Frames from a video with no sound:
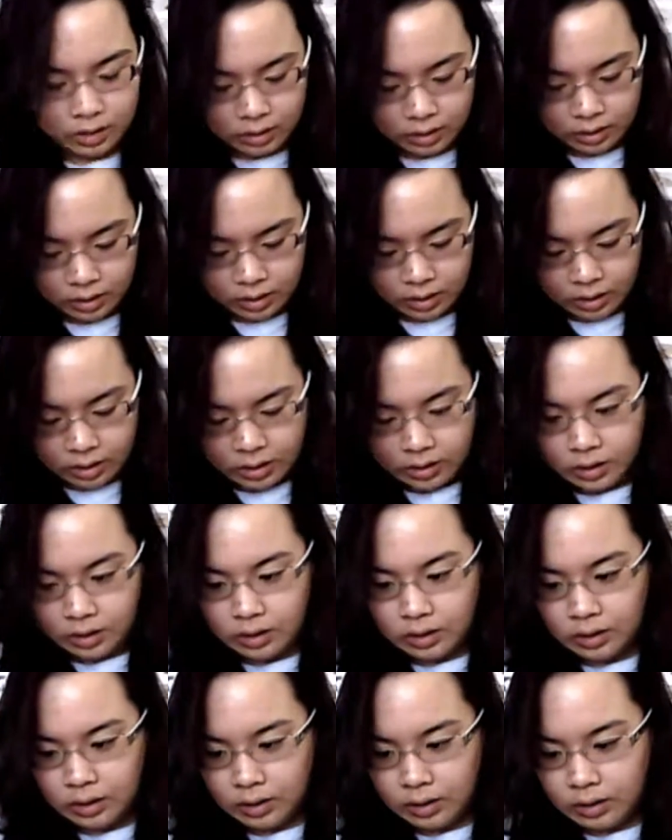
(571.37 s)

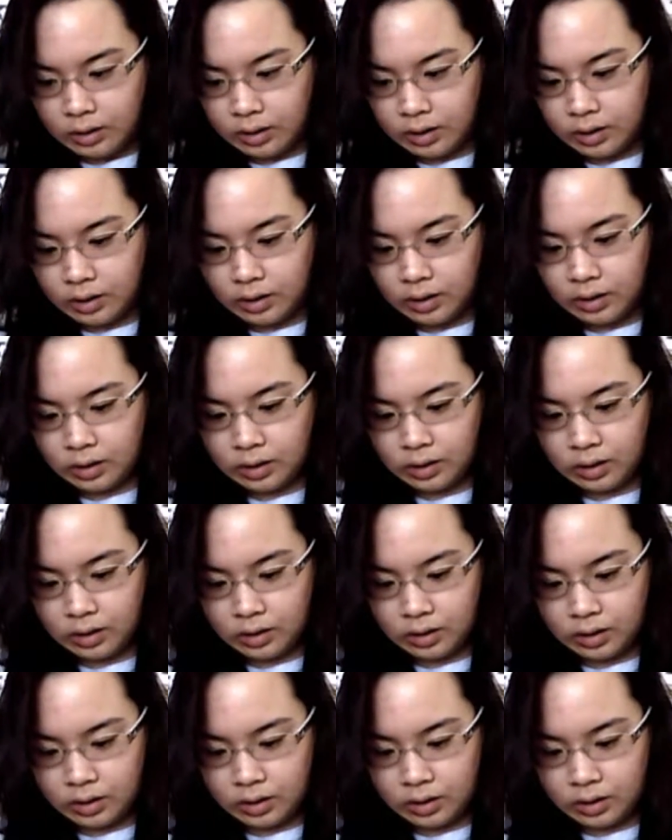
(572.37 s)
(no one is talking)